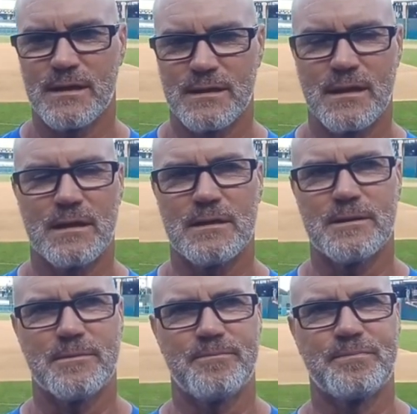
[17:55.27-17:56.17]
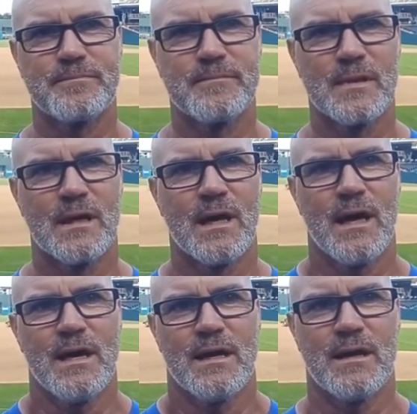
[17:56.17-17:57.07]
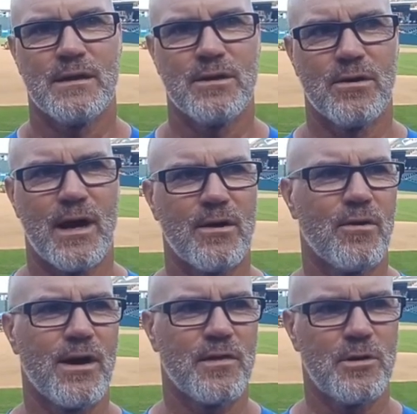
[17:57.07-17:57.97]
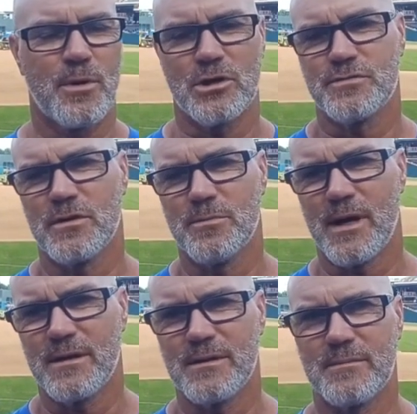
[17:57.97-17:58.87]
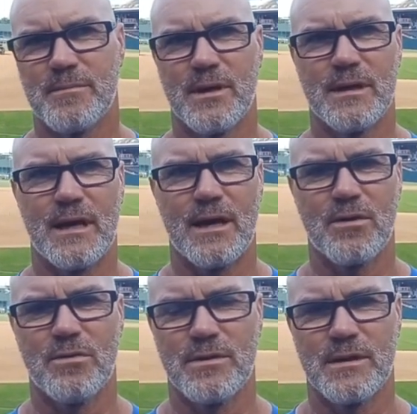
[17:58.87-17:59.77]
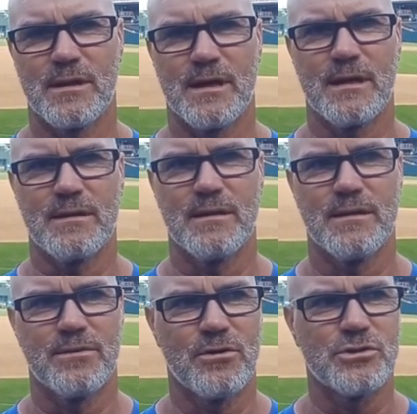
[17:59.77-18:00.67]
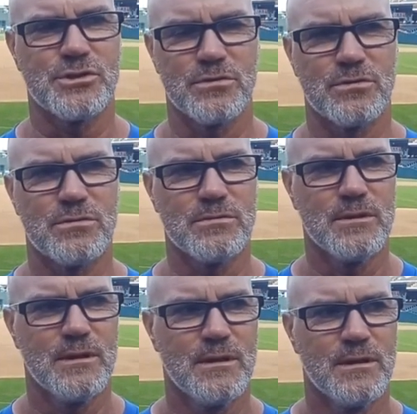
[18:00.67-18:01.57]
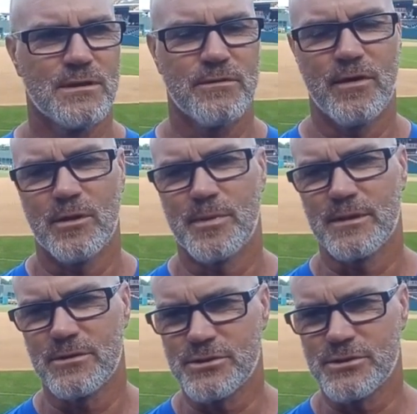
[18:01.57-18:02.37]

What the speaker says: Yeah. And, you know, I don't know how the umpires feel about it, but I know that, like, they're still developing their